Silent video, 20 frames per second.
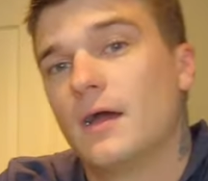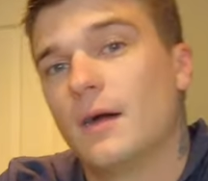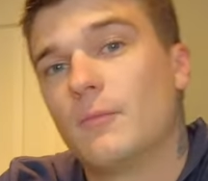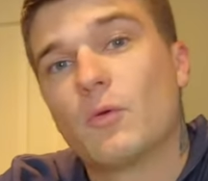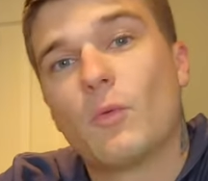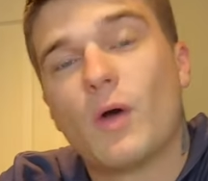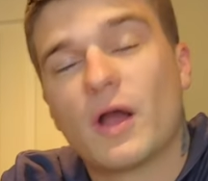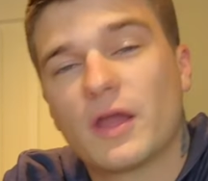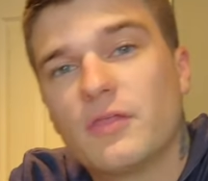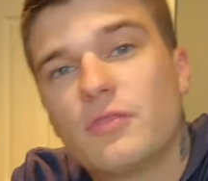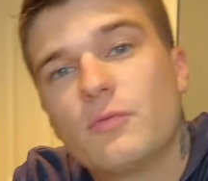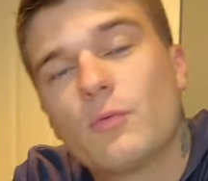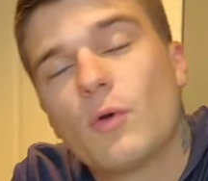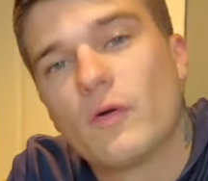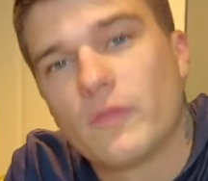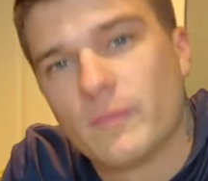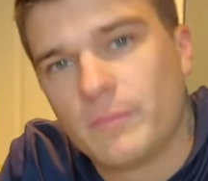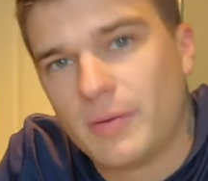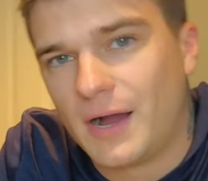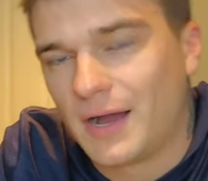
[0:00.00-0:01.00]
I'm gonna walk you through
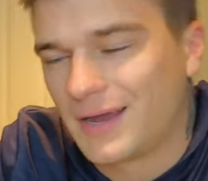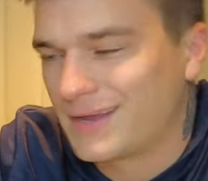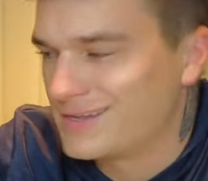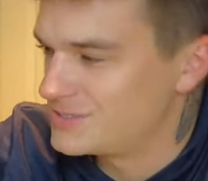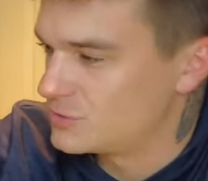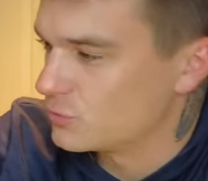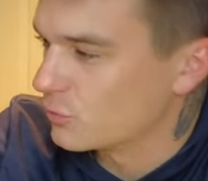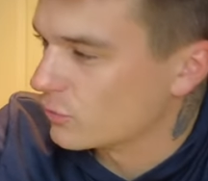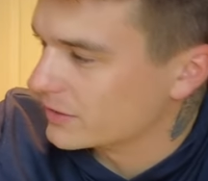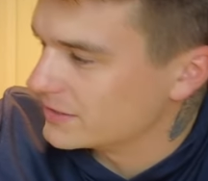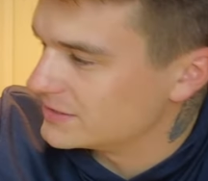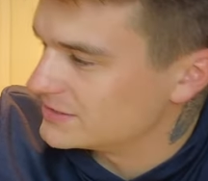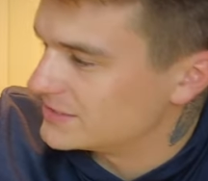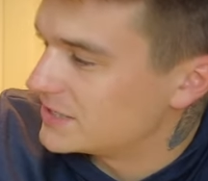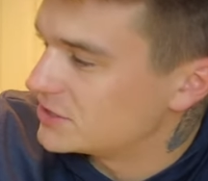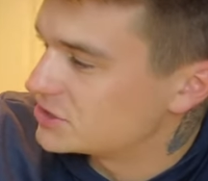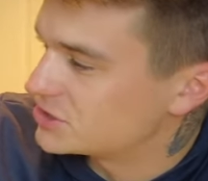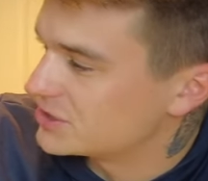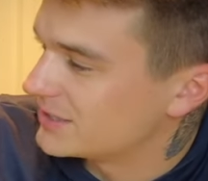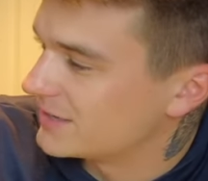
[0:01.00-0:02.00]
all the pockets and
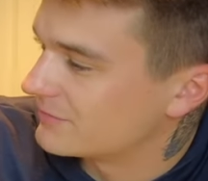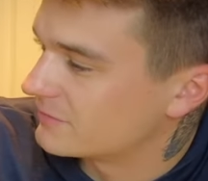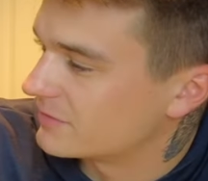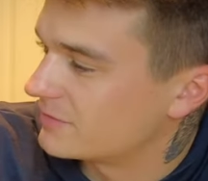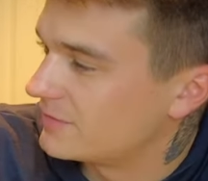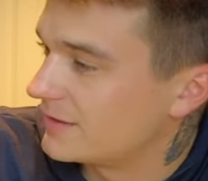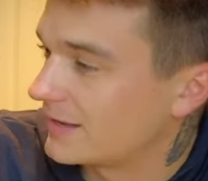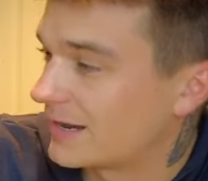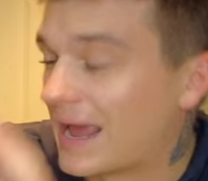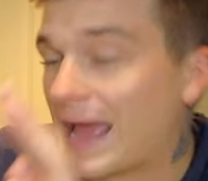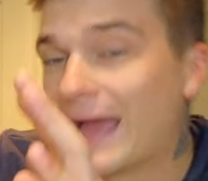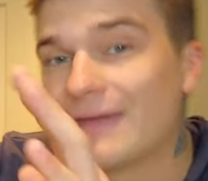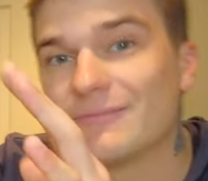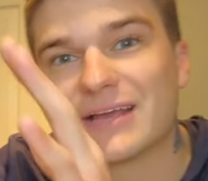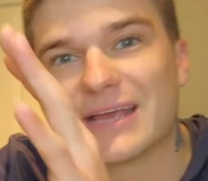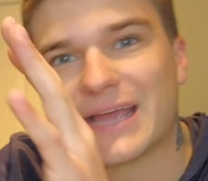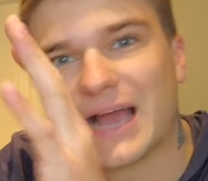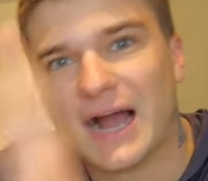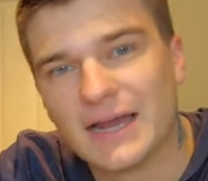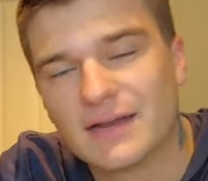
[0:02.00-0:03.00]
organization and everything. I have
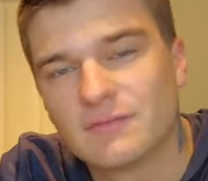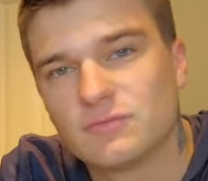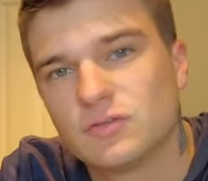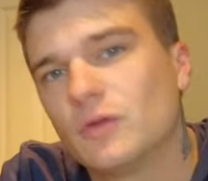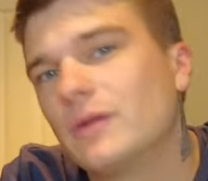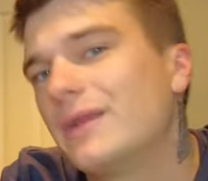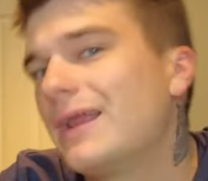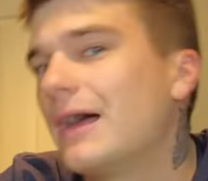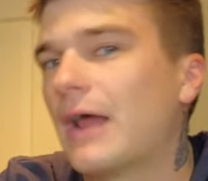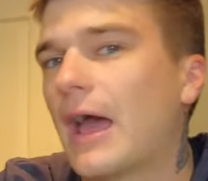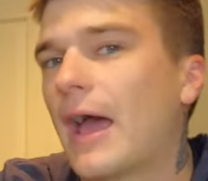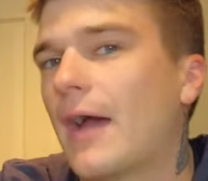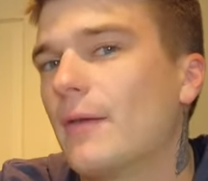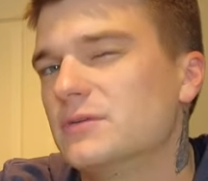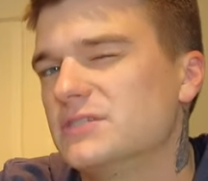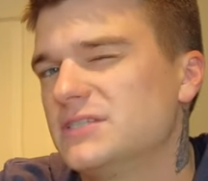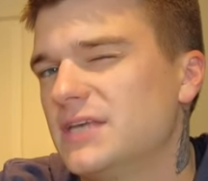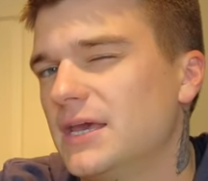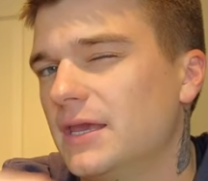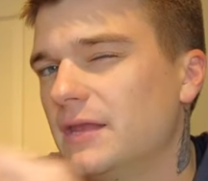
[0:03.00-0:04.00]
it kind of loaded out how I
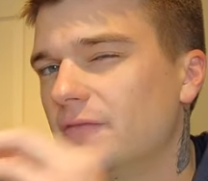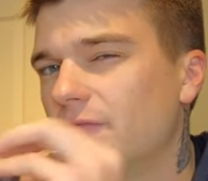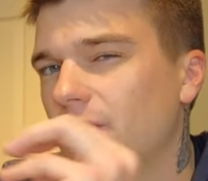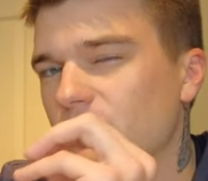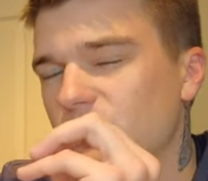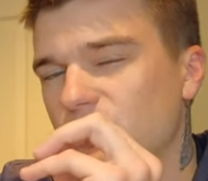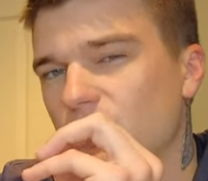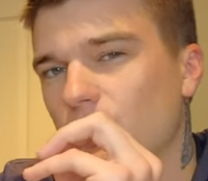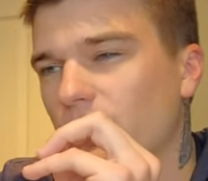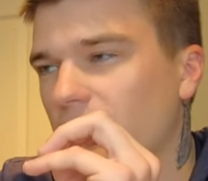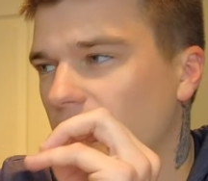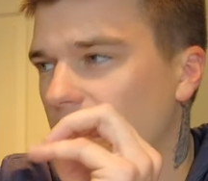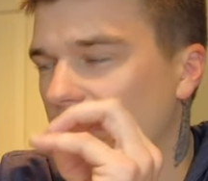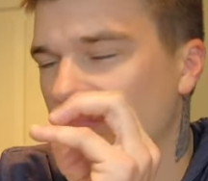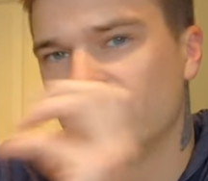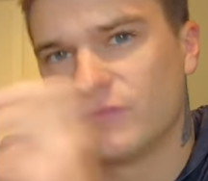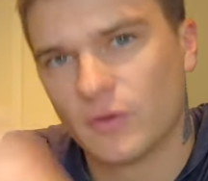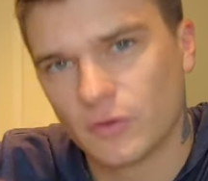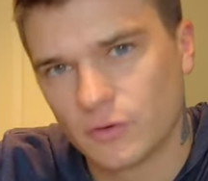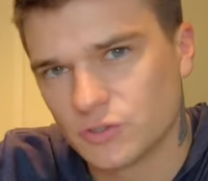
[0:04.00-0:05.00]
would take it if I was going on a
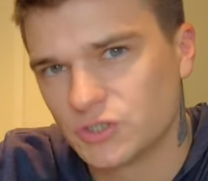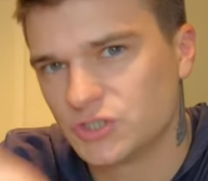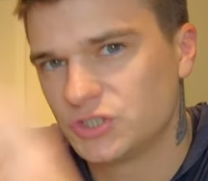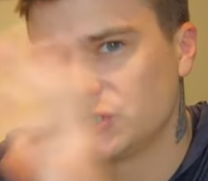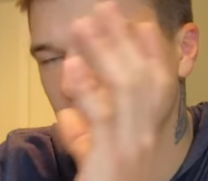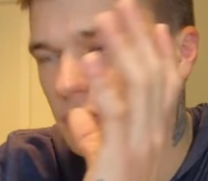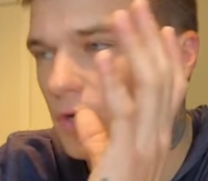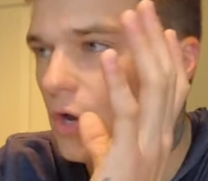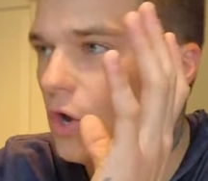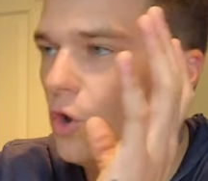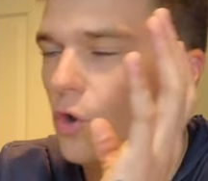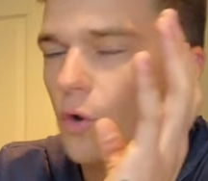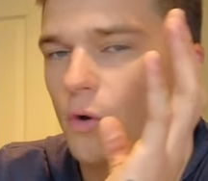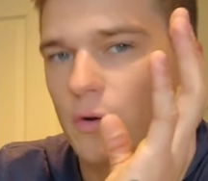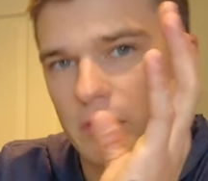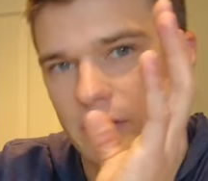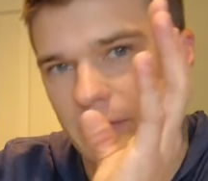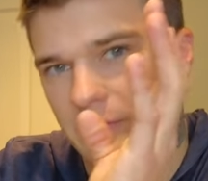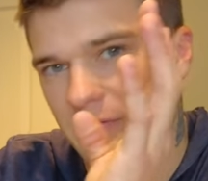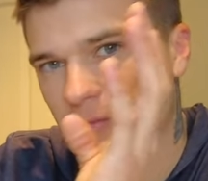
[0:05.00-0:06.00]
photo shoot or
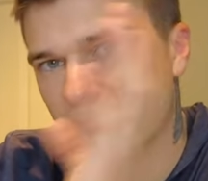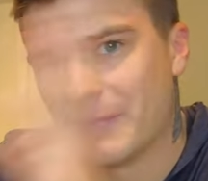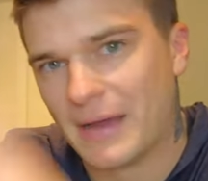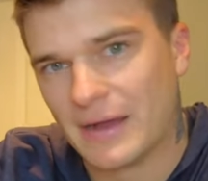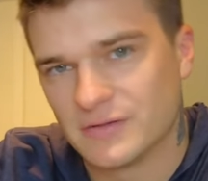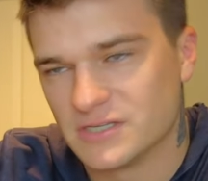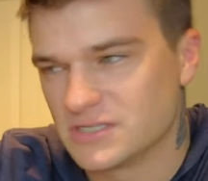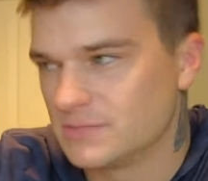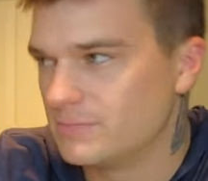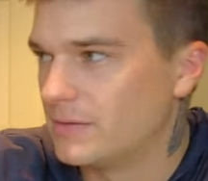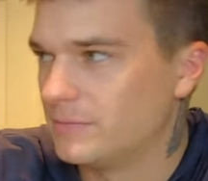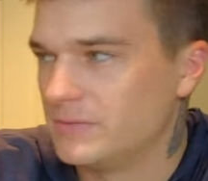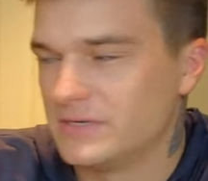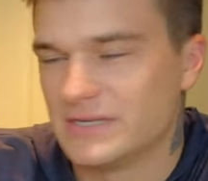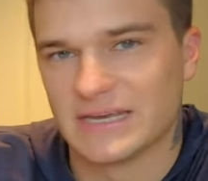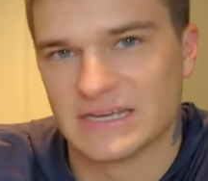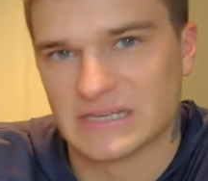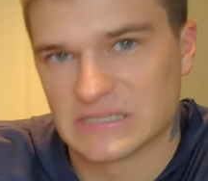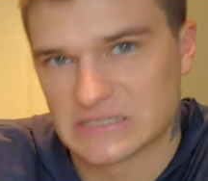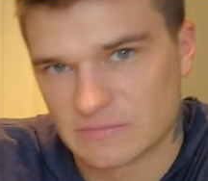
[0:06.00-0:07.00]
going up in the mountains and maybe
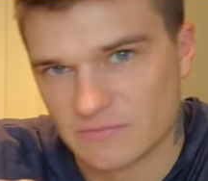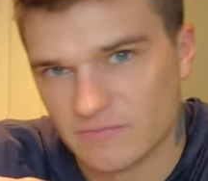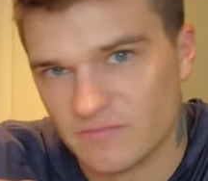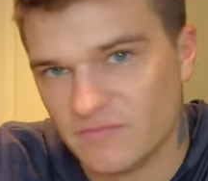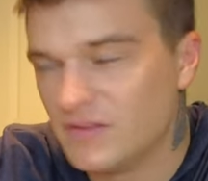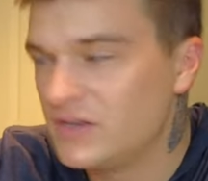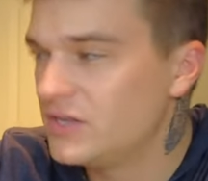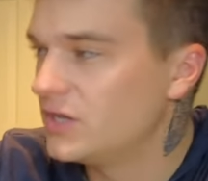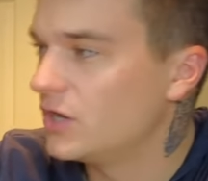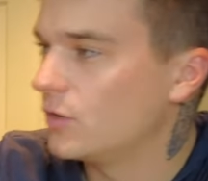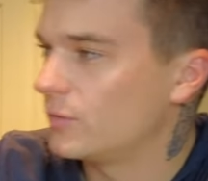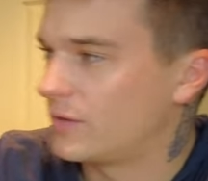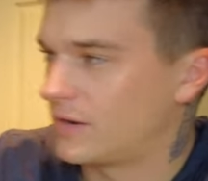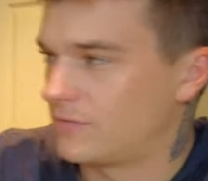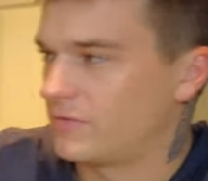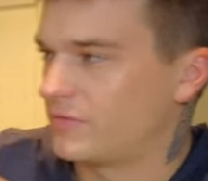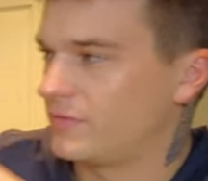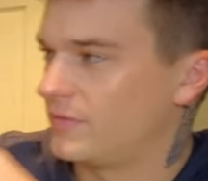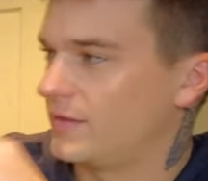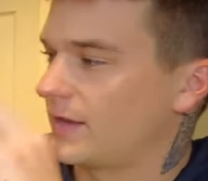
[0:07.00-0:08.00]
taking some video and
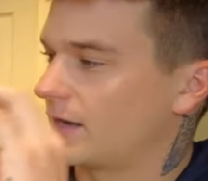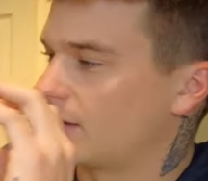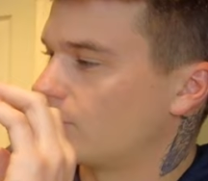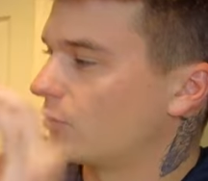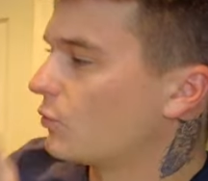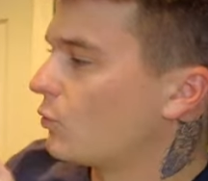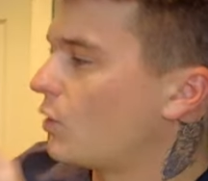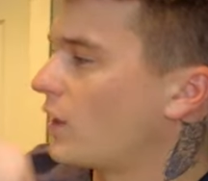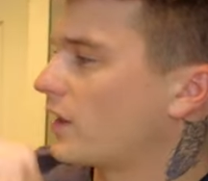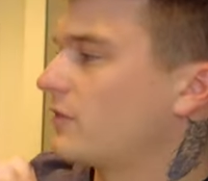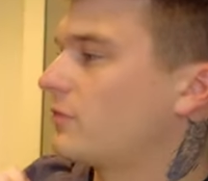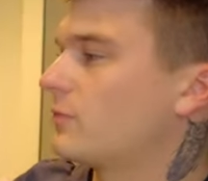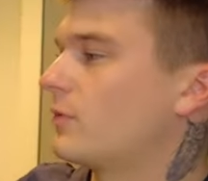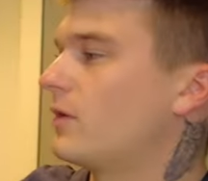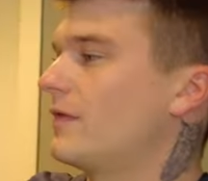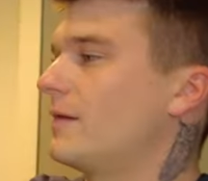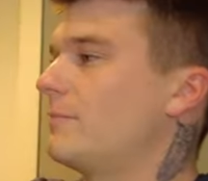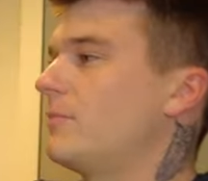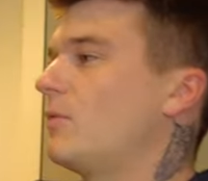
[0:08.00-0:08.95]
everything. And I'm gonna walk you through all that.